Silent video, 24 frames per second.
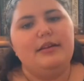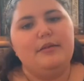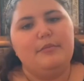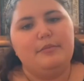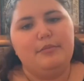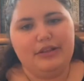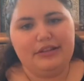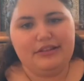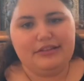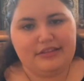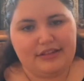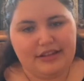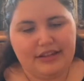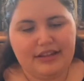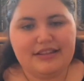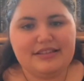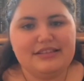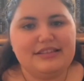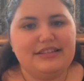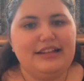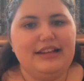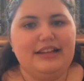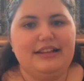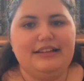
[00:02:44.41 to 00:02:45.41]
But
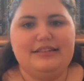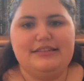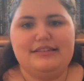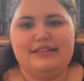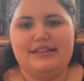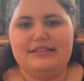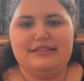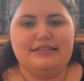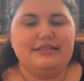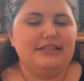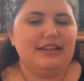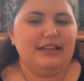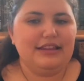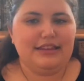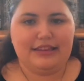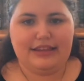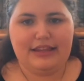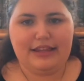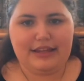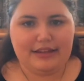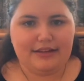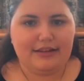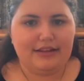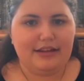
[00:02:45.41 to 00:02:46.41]
Dustlands is
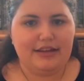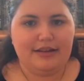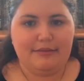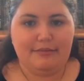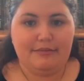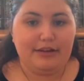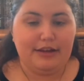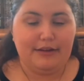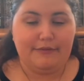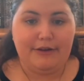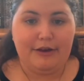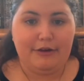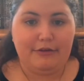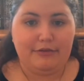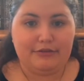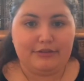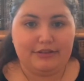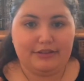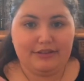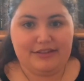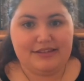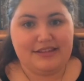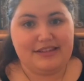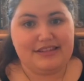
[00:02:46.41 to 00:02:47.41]
nothing
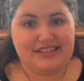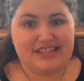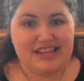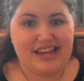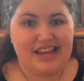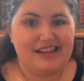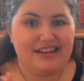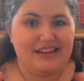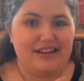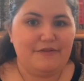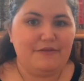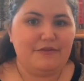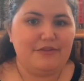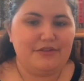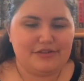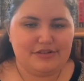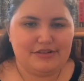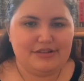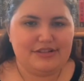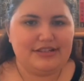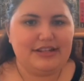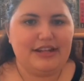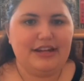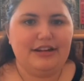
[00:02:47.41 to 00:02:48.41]
about society
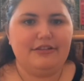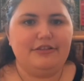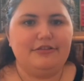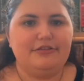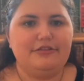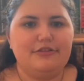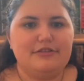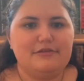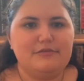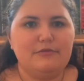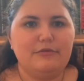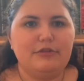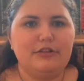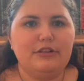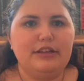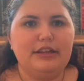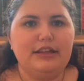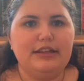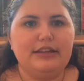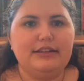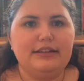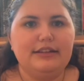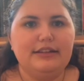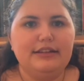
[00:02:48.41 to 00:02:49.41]
versus character. It's more
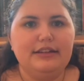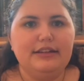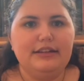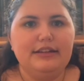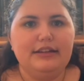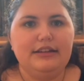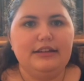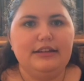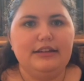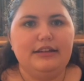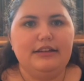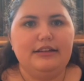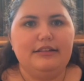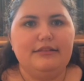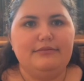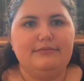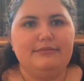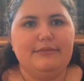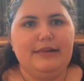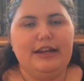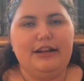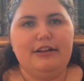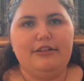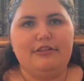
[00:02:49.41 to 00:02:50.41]
like,
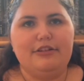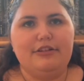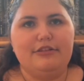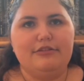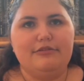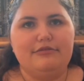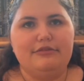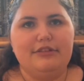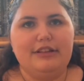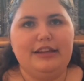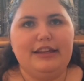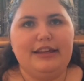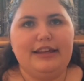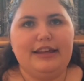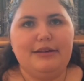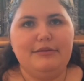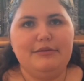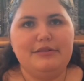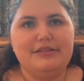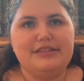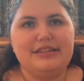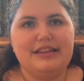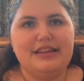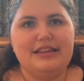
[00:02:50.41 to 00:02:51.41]
I don't know. Like, I
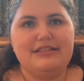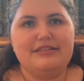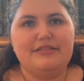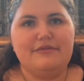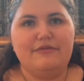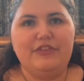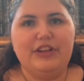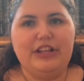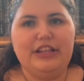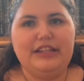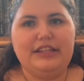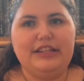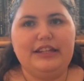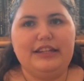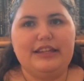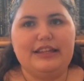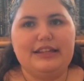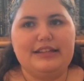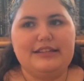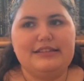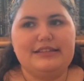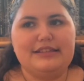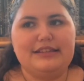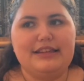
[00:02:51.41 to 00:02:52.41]
would say it's villain
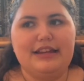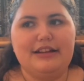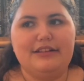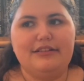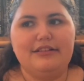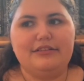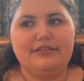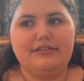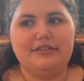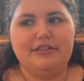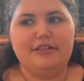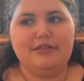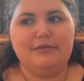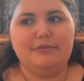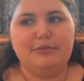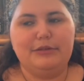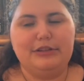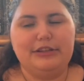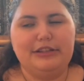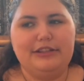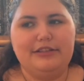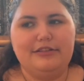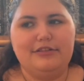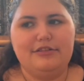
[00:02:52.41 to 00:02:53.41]
against character,
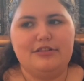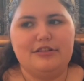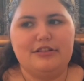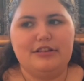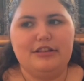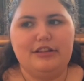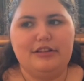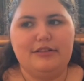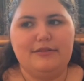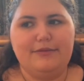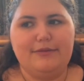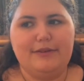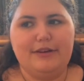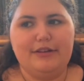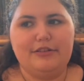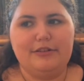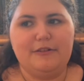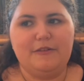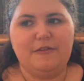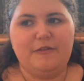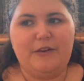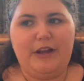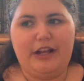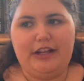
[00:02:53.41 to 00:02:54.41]
but then there's a lot of
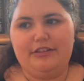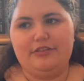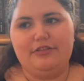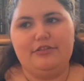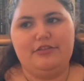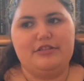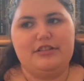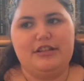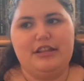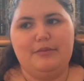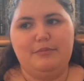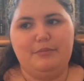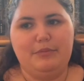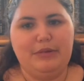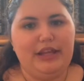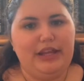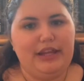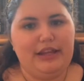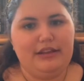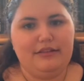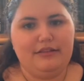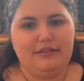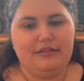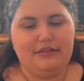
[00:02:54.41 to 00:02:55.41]
other factors that
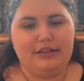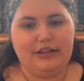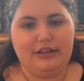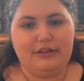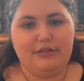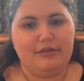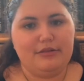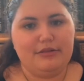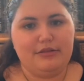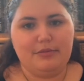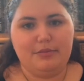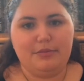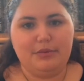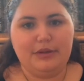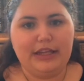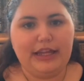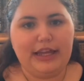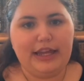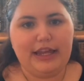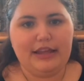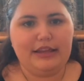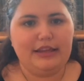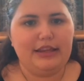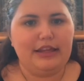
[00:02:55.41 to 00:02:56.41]
go into
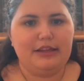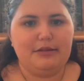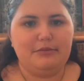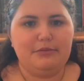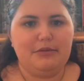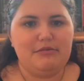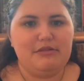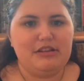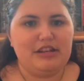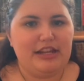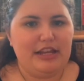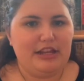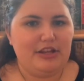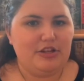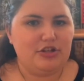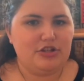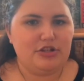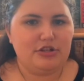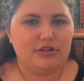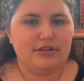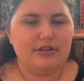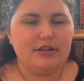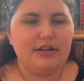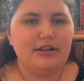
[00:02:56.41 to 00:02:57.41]
play, like maybe
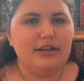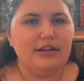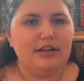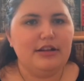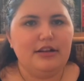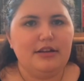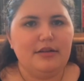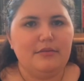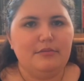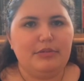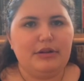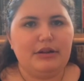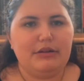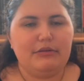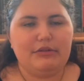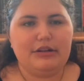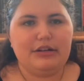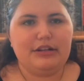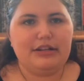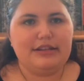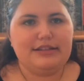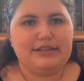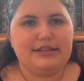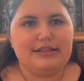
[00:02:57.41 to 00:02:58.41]
nature. But I wouldn't
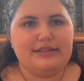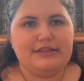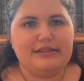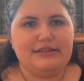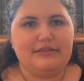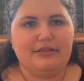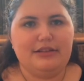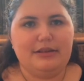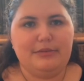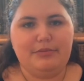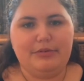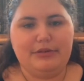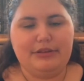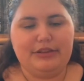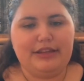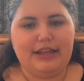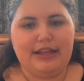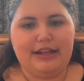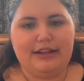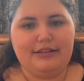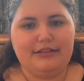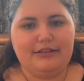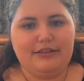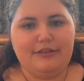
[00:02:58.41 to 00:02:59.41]
necessarily put
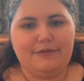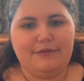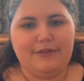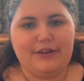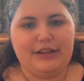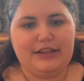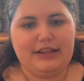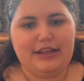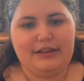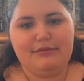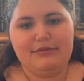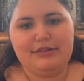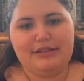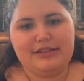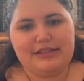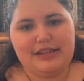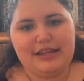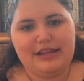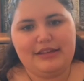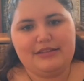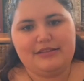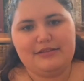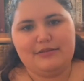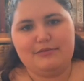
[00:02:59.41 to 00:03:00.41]
that into fate. I would
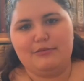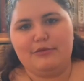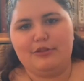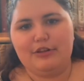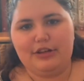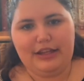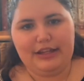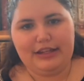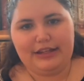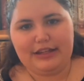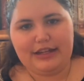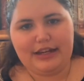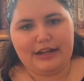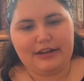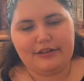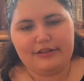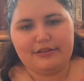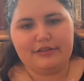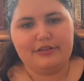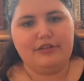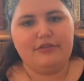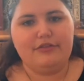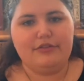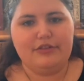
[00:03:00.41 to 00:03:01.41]
say it's more like
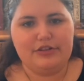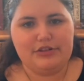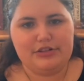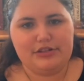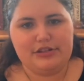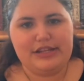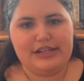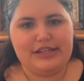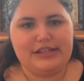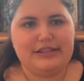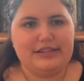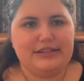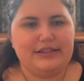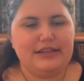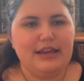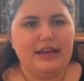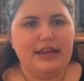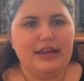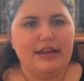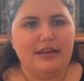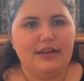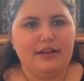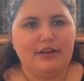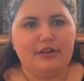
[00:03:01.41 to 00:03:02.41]
character versus
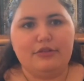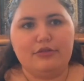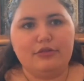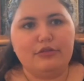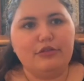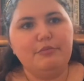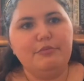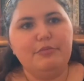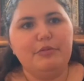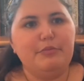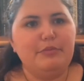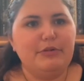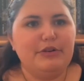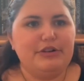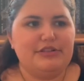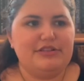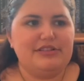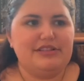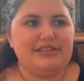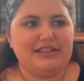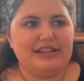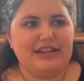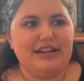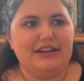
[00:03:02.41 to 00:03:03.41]
group
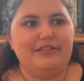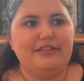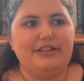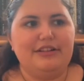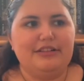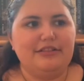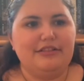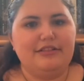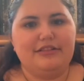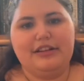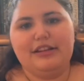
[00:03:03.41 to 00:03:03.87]
versus character.